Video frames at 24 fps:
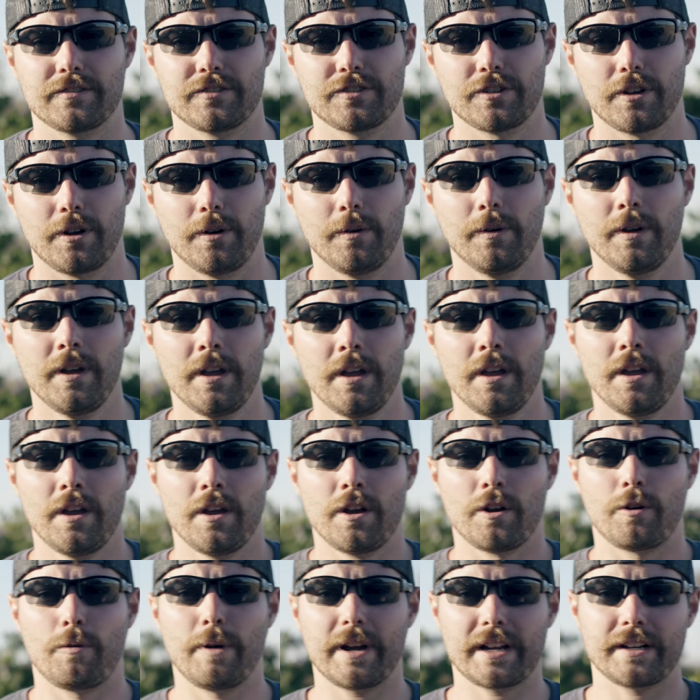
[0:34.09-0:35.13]
So
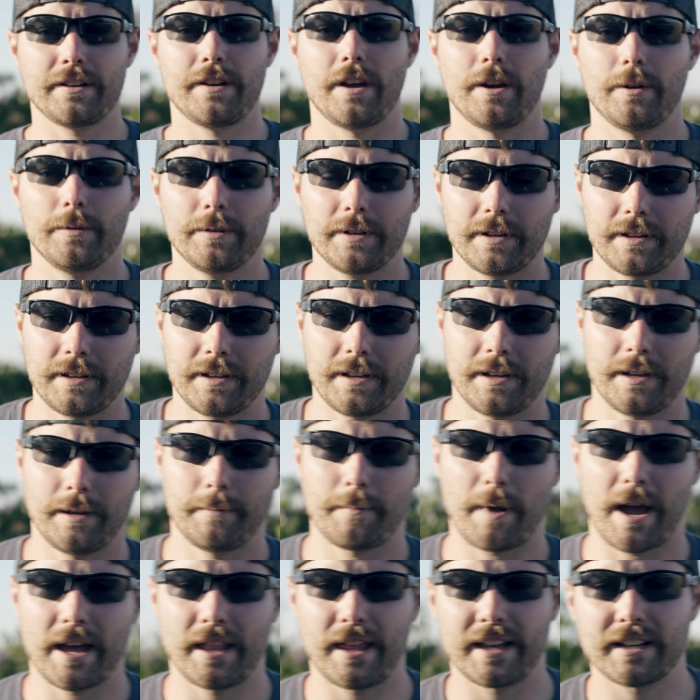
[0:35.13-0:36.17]
quick note,
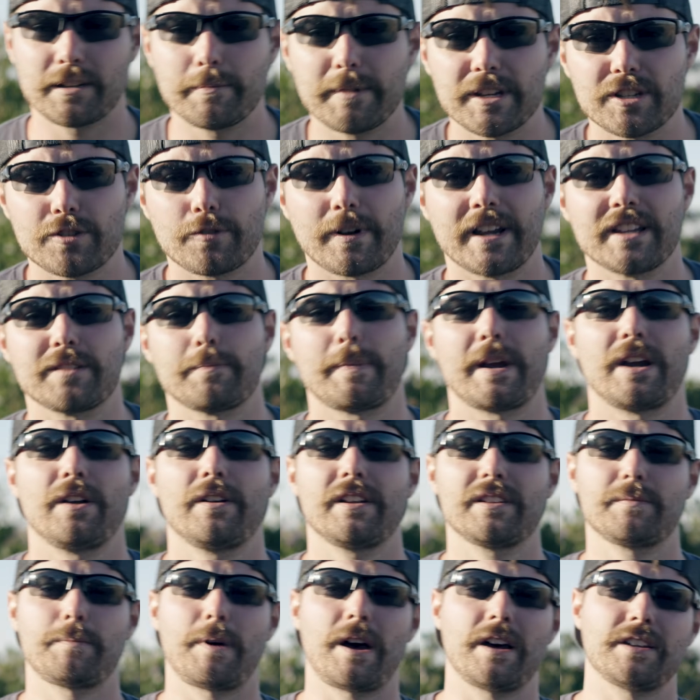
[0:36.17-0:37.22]
I like to be as
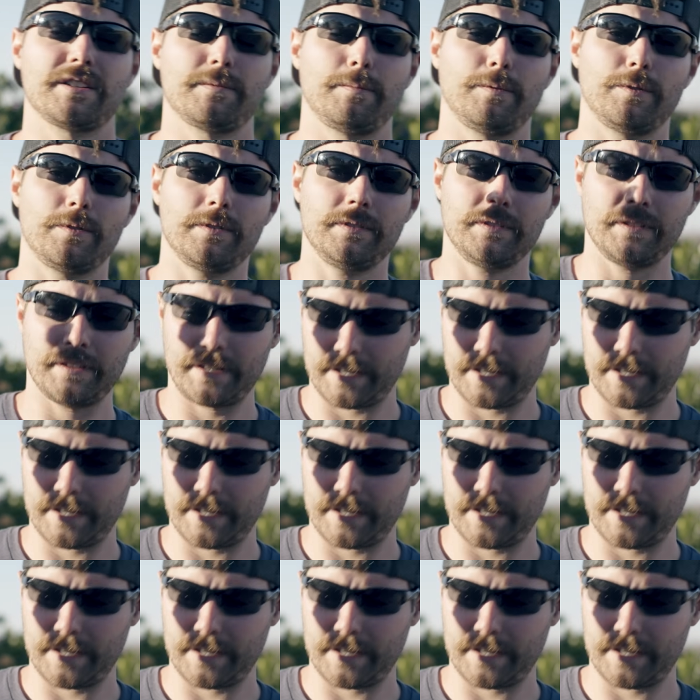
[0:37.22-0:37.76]
transparent as possible